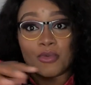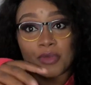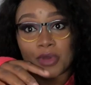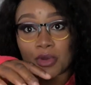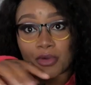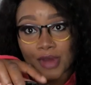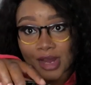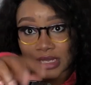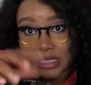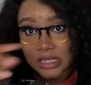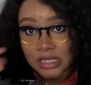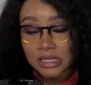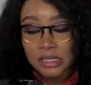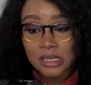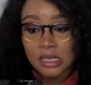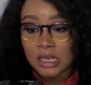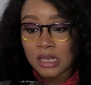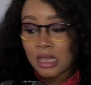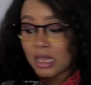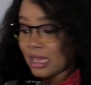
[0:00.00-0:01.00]
regret.
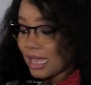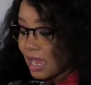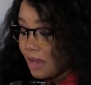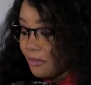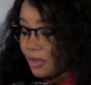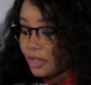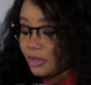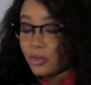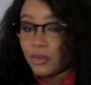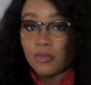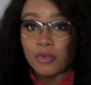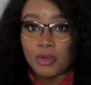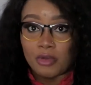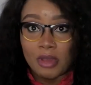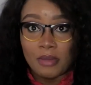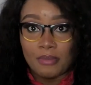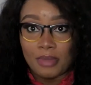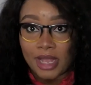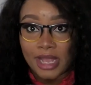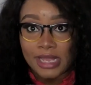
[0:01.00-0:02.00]
I really don't
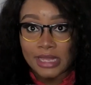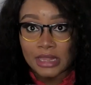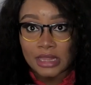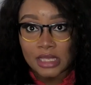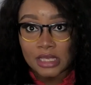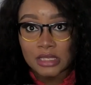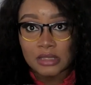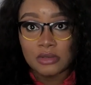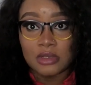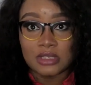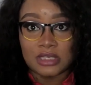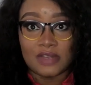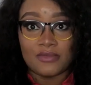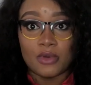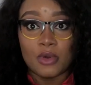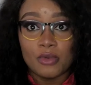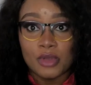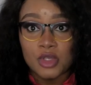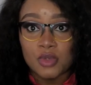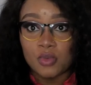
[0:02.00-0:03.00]
regret buying this because I've
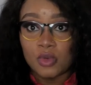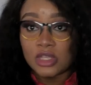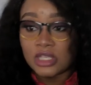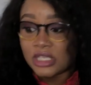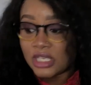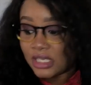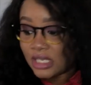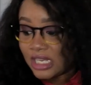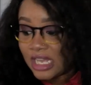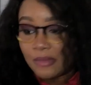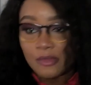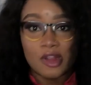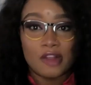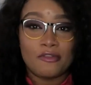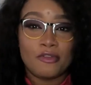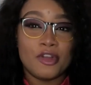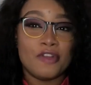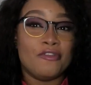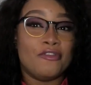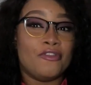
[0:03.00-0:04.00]
always wanted a camera
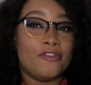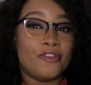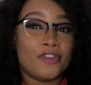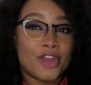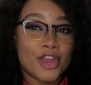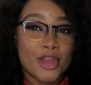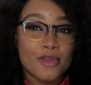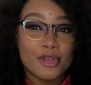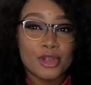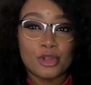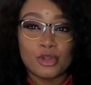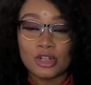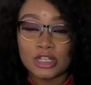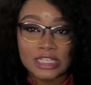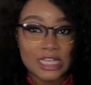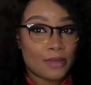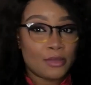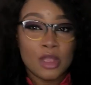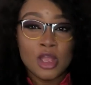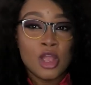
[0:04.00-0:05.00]
for a very long
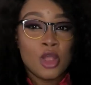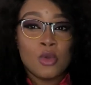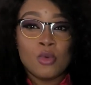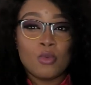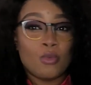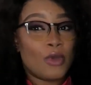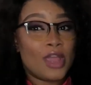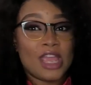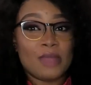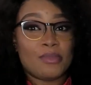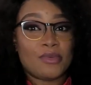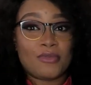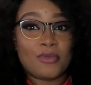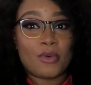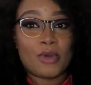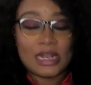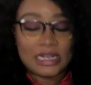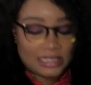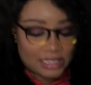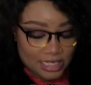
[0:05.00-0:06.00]
time. Way before
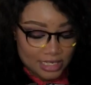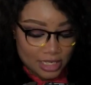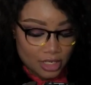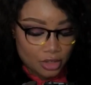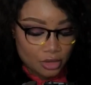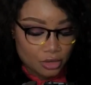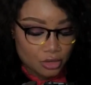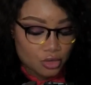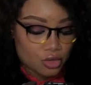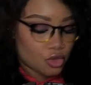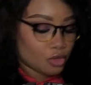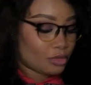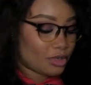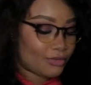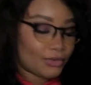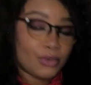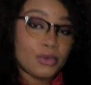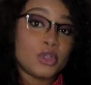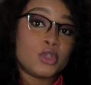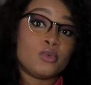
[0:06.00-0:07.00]
I started YouTube, I've
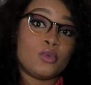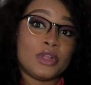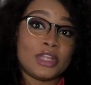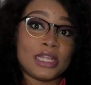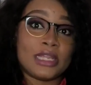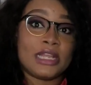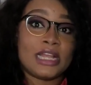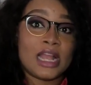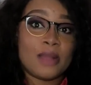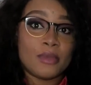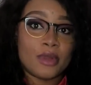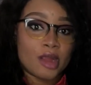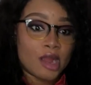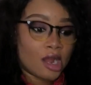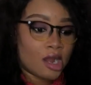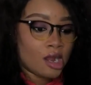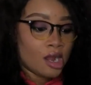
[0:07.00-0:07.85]
always wanted a camera,